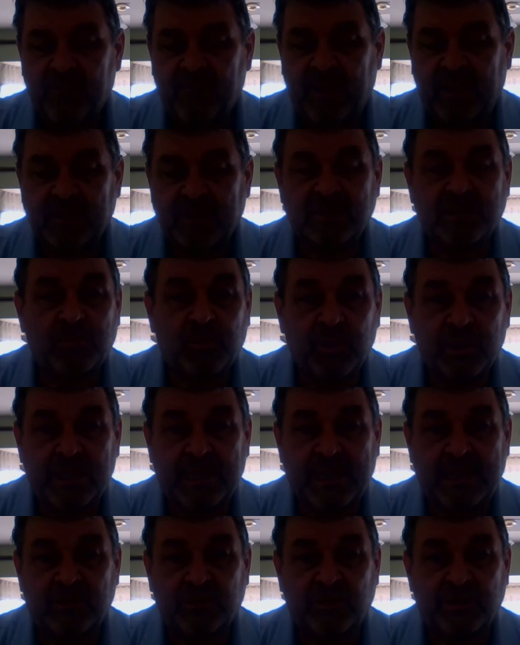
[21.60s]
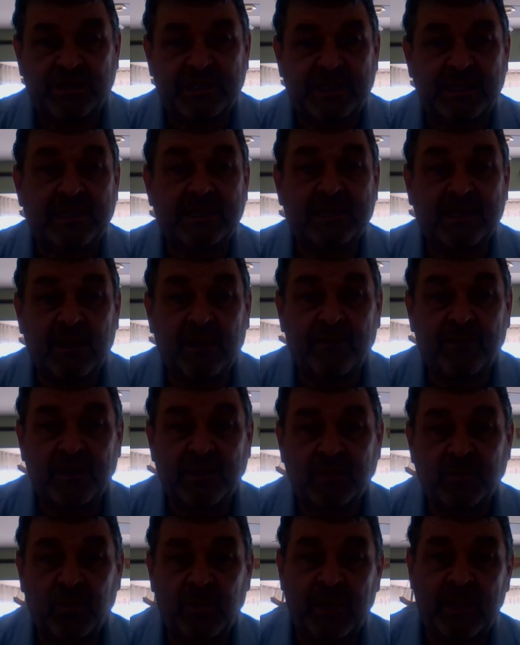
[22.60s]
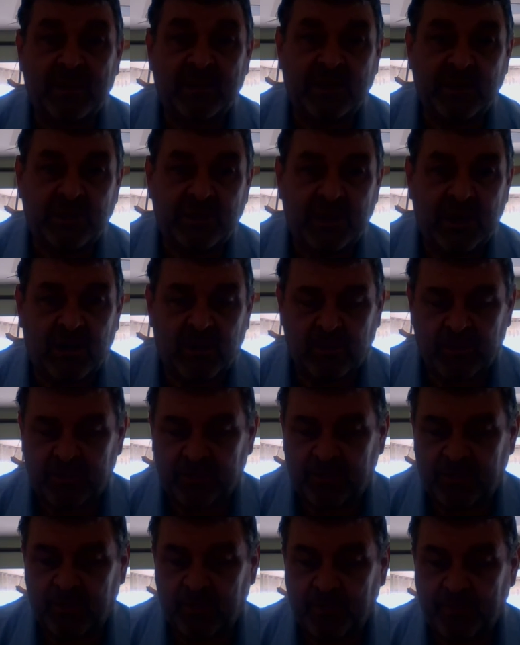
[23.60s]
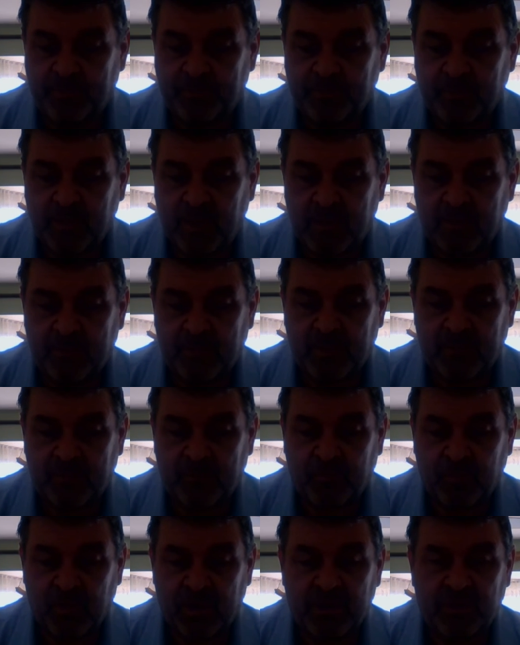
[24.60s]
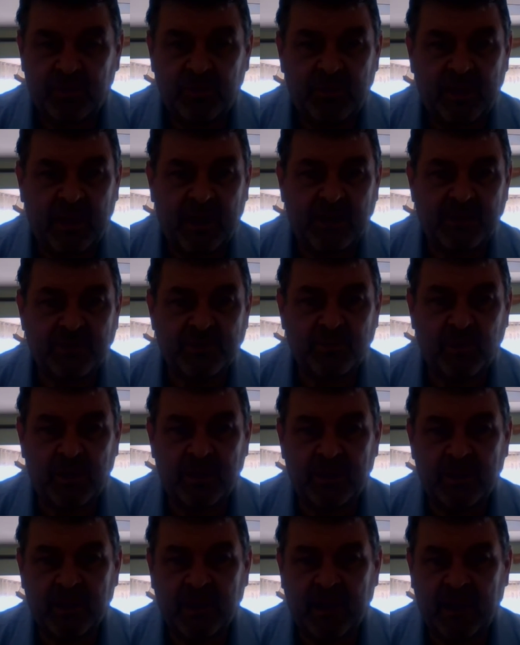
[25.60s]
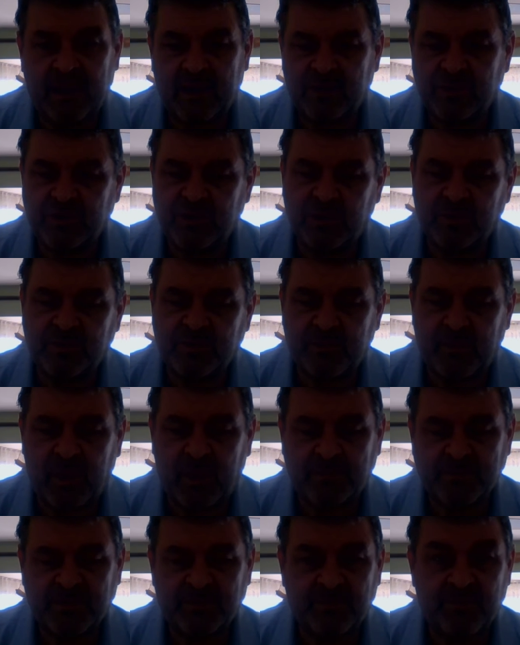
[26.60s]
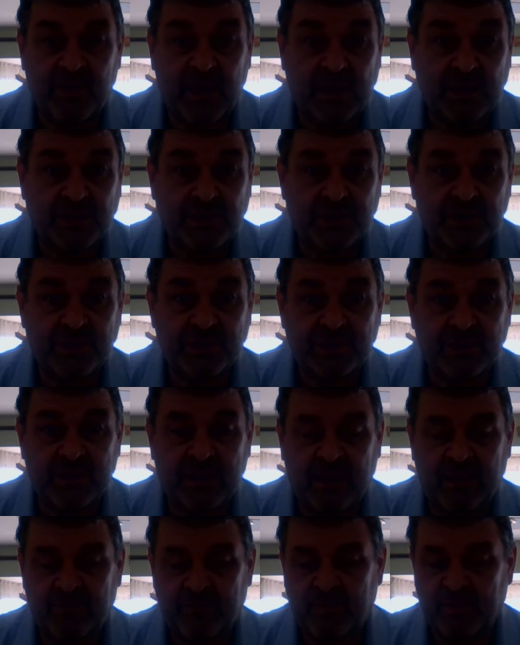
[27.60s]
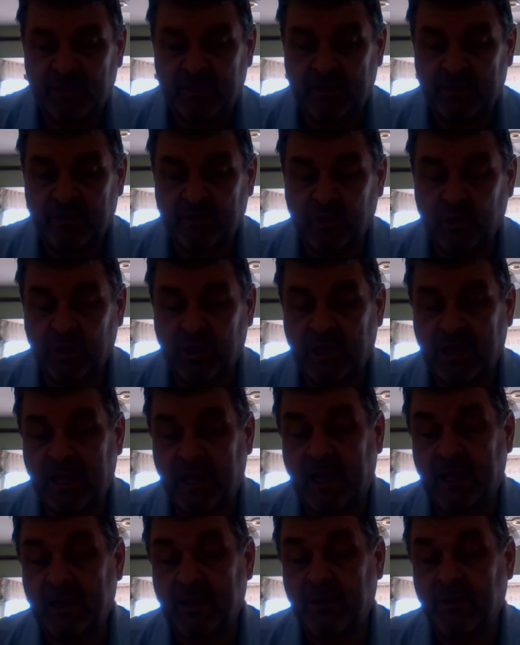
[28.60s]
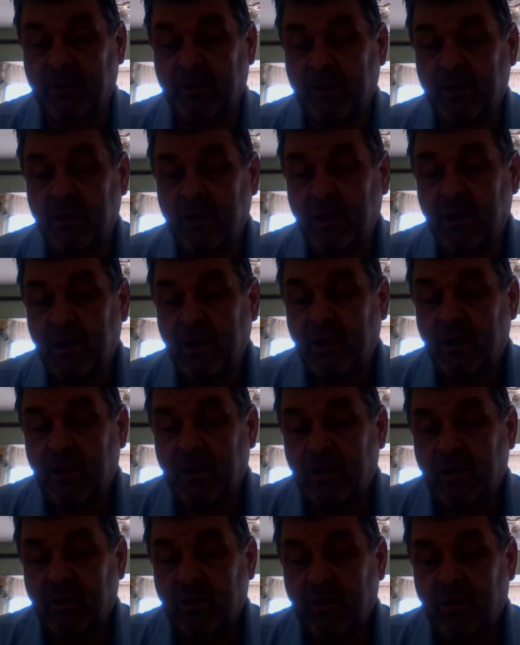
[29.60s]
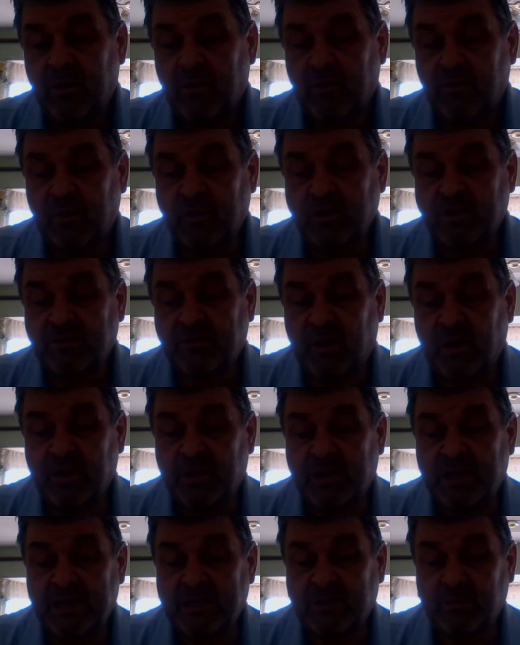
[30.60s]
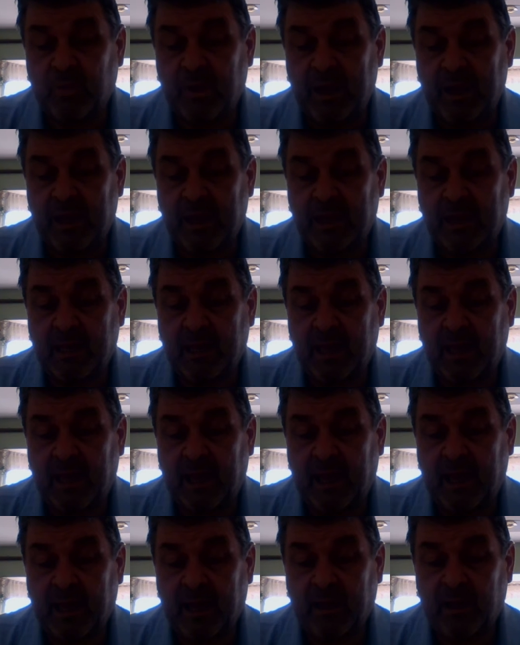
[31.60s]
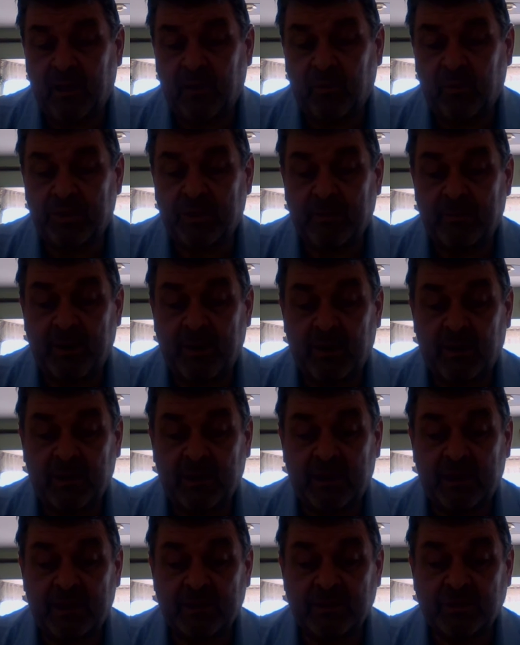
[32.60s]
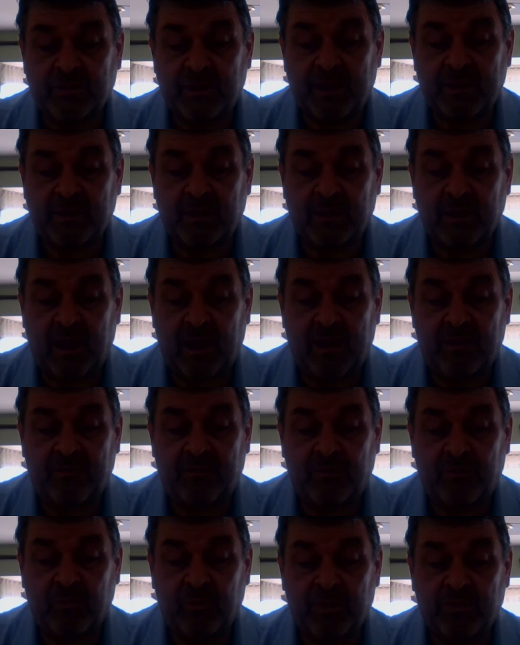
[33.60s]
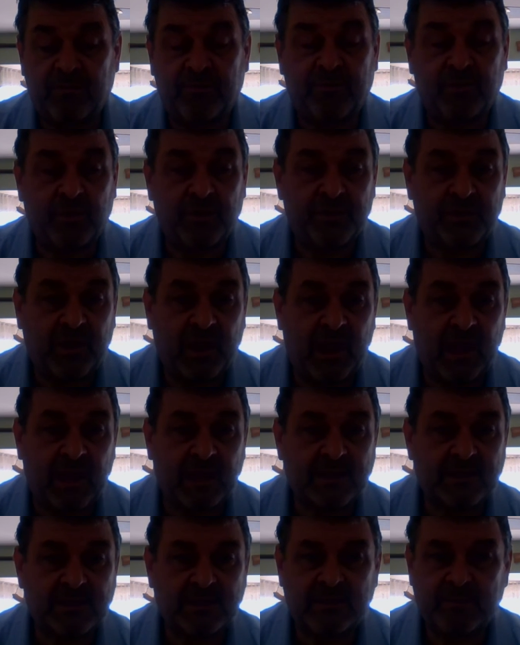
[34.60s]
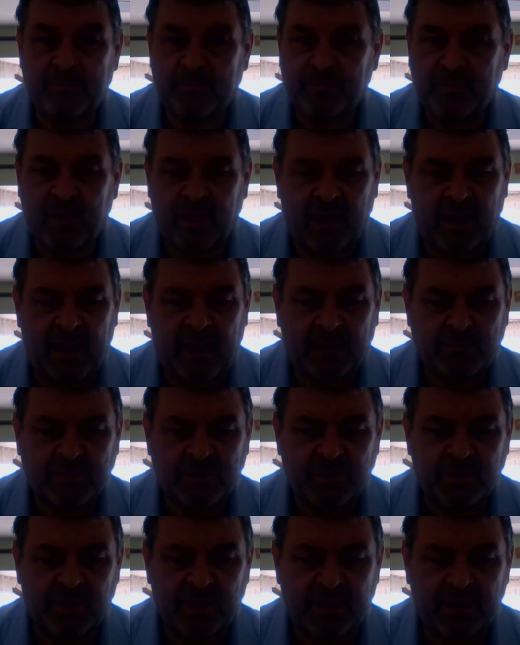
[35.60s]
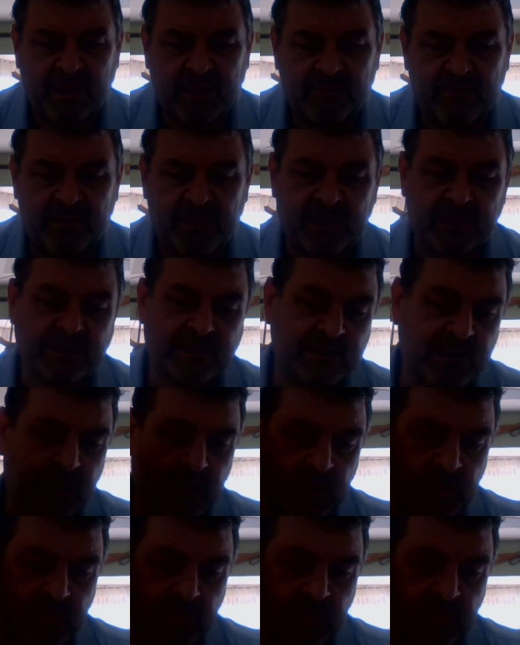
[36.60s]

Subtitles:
Found some really interesting stuff this week to share with you. But before I do that, I just wanted to kind of show some observations that I've been looking at here. First of all, this week with America History and the Life with full text, I absolutely love this.